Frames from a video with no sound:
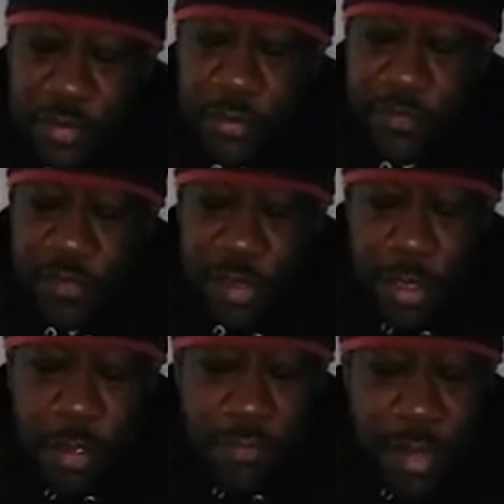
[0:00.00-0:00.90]
fruit to
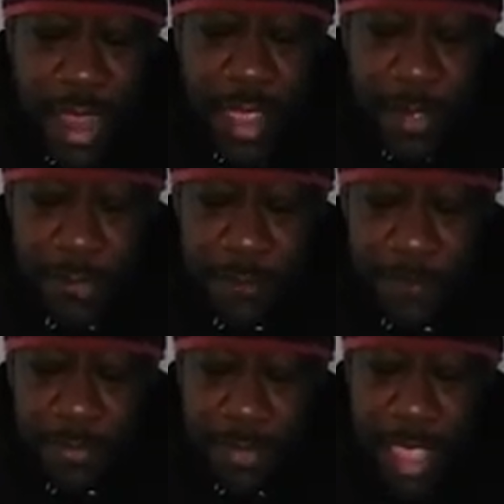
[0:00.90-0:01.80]
go around,
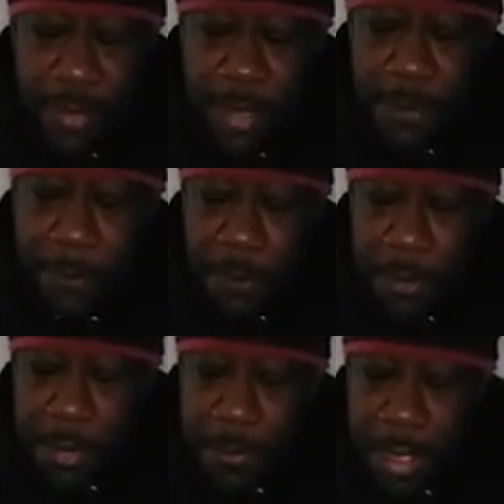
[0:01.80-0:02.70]
and my
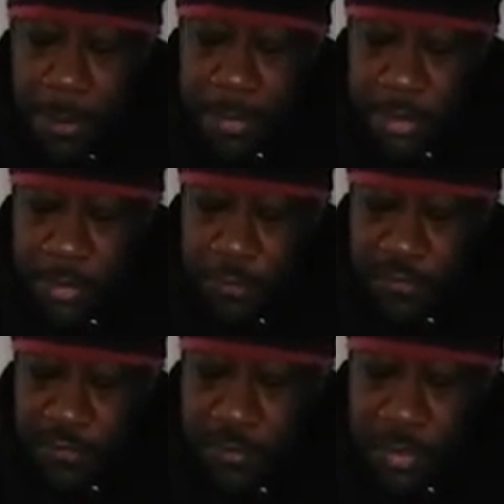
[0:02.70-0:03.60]
poor
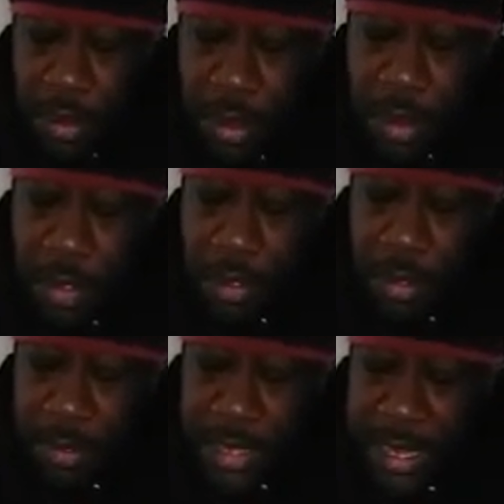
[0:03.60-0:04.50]
barbaloots are
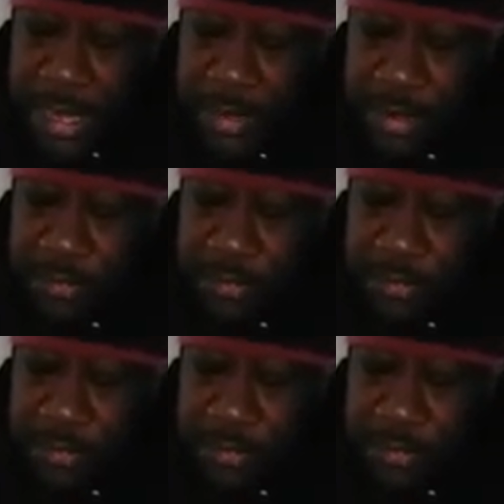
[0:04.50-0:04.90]
all getting the